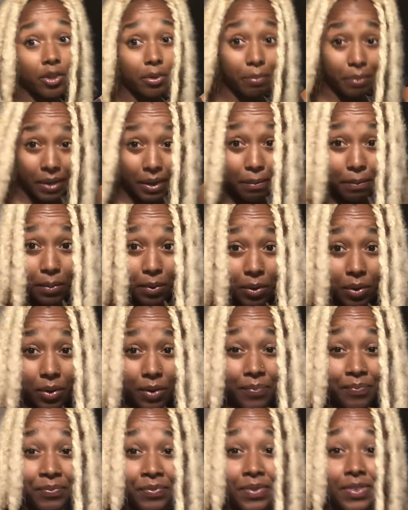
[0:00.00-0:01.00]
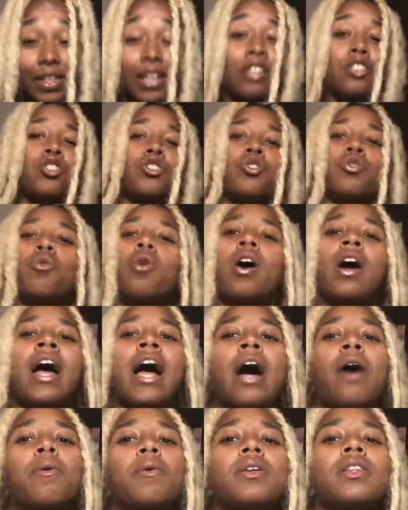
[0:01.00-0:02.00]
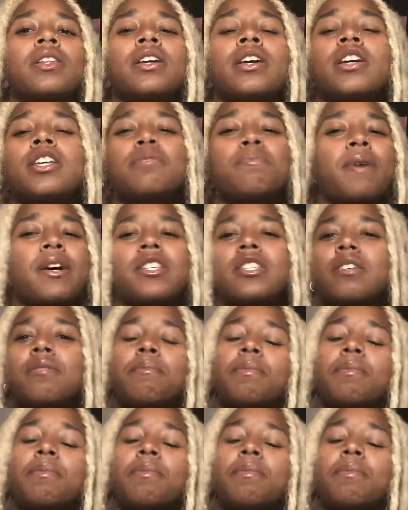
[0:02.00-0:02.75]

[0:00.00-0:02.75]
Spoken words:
people that you are outwardly expressing,